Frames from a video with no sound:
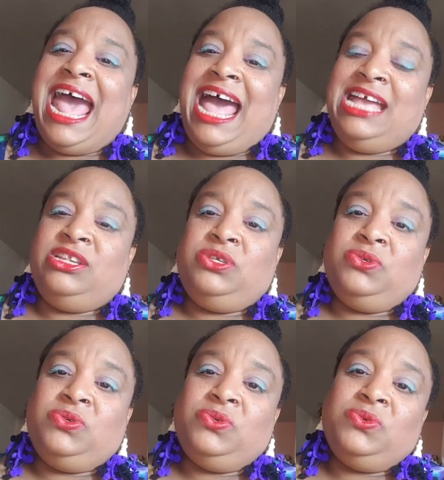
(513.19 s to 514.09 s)
I
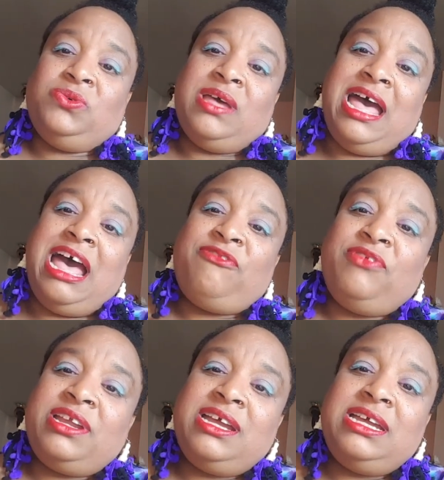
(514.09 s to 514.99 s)
do
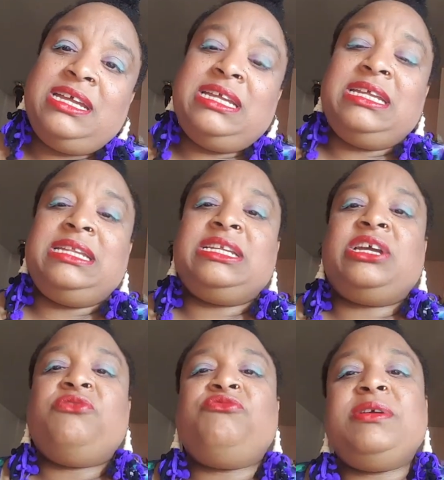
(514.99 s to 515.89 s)
African,
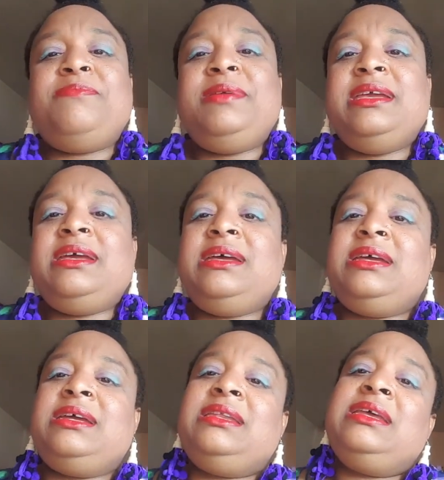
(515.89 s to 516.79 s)

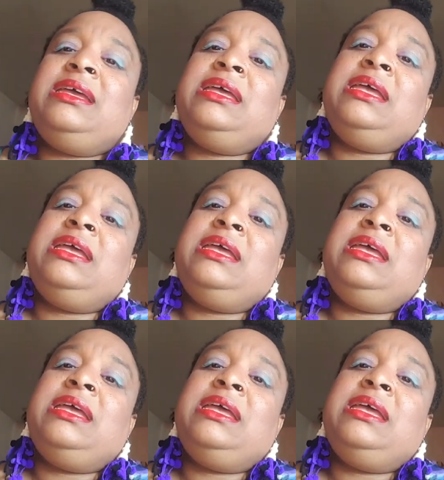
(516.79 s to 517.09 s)
Caribbean,